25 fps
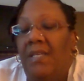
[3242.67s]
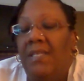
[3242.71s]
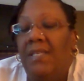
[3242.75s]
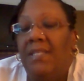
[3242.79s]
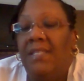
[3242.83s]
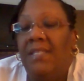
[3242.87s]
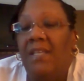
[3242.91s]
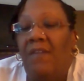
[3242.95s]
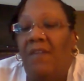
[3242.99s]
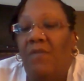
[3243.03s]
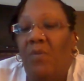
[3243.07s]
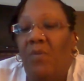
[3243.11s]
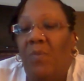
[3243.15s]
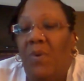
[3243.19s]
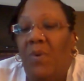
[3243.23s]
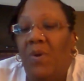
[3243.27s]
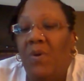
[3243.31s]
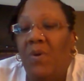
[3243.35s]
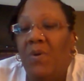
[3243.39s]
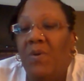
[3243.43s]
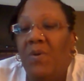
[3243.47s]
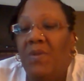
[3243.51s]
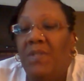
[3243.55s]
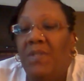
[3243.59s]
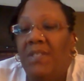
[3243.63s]
Several
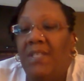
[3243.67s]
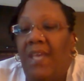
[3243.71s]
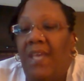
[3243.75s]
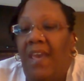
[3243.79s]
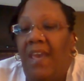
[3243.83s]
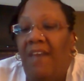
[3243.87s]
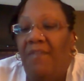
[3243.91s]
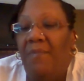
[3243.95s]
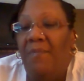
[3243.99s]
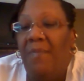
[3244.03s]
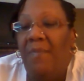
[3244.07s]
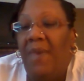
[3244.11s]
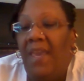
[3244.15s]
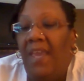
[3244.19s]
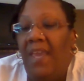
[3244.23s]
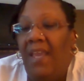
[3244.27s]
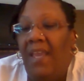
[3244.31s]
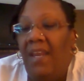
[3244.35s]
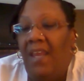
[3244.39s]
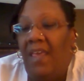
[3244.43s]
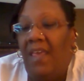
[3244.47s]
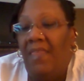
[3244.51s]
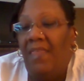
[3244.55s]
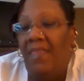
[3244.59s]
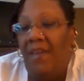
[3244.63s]
birds have
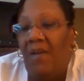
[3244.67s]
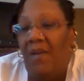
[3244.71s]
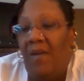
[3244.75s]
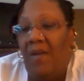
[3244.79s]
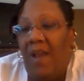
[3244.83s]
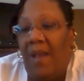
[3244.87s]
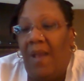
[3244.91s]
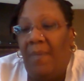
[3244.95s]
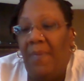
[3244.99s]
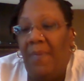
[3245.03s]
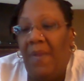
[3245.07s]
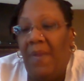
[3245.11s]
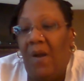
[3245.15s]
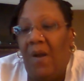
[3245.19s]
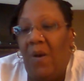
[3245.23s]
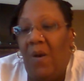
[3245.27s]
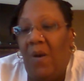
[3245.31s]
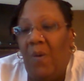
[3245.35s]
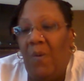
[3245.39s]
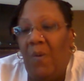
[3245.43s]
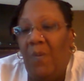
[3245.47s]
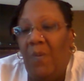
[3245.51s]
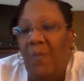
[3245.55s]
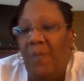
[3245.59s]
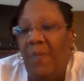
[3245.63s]
made their happy
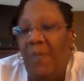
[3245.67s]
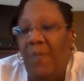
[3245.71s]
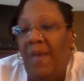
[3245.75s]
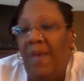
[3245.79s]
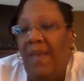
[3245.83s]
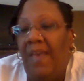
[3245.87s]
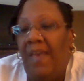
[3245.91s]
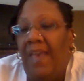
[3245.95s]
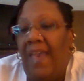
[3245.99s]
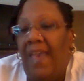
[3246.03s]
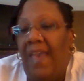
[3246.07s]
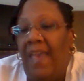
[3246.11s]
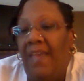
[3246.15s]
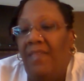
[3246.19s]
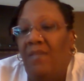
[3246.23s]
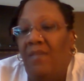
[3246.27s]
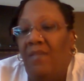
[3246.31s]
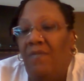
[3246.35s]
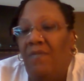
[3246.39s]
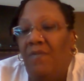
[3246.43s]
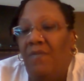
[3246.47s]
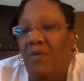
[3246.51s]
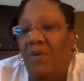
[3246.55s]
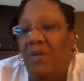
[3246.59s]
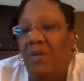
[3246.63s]
home, and
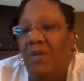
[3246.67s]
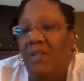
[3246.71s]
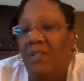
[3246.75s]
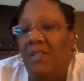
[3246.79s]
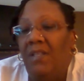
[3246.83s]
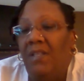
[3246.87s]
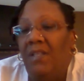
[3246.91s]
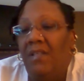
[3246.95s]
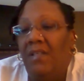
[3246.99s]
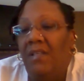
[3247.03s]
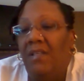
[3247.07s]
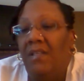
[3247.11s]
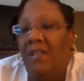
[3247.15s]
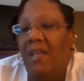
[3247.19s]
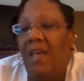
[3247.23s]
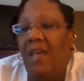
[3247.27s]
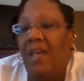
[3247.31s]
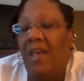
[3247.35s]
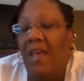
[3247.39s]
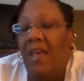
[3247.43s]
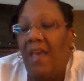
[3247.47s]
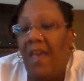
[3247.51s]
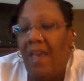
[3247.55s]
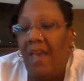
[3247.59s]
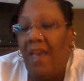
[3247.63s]

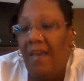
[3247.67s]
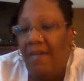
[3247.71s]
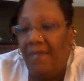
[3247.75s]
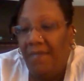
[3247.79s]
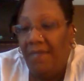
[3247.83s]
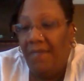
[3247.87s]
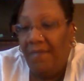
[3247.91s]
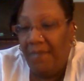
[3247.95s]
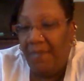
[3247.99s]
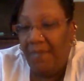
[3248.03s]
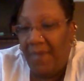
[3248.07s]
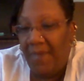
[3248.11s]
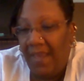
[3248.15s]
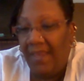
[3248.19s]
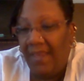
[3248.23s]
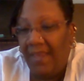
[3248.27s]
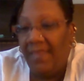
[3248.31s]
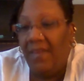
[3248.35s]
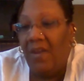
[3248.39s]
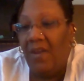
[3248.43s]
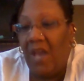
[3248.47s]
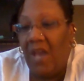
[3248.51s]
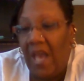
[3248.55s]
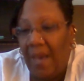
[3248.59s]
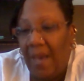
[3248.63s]
have made
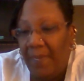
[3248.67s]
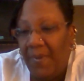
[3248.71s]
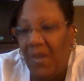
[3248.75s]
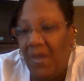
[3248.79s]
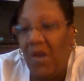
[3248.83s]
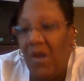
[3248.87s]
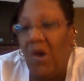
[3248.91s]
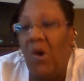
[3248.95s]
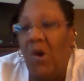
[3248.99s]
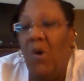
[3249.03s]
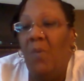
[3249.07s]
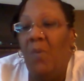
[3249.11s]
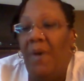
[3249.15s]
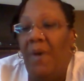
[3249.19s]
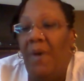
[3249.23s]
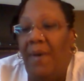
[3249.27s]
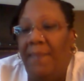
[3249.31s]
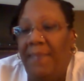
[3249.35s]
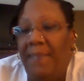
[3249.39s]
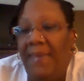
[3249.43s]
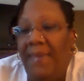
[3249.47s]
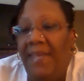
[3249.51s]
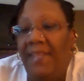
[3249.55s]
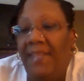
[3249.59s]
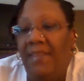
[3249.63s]
their happy home
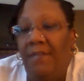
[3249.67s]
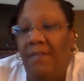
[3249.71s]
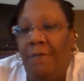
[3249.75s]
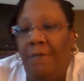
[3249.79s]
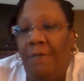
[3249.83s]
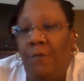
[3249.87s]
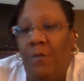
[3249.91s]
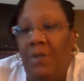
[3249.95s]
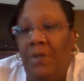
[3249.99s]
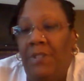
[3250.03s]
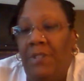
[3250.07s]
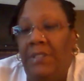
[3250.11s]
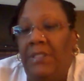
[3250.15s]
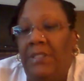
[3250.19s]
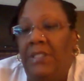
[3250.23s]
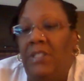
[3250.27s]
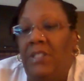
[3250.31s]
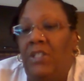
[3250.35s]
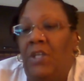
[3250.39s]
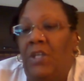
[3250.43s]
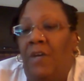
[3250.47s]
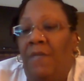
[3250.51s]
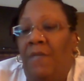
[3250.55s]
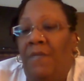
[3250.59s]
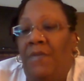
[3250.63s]
amid the
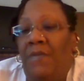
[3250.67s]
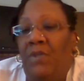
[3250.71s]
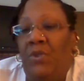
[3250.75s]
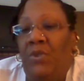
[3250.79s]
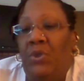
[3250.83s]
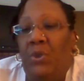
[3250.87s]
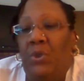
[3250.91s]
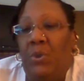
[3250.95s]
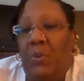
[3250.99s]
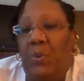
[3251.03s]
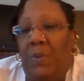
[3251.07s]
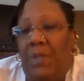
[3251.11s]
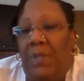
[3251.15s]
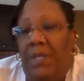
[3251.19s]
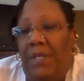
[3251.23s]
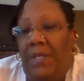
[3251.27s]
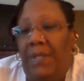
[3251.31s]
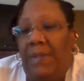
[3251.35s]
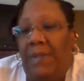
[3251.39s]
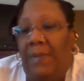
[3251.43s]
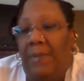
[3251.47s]
foliage of the tree.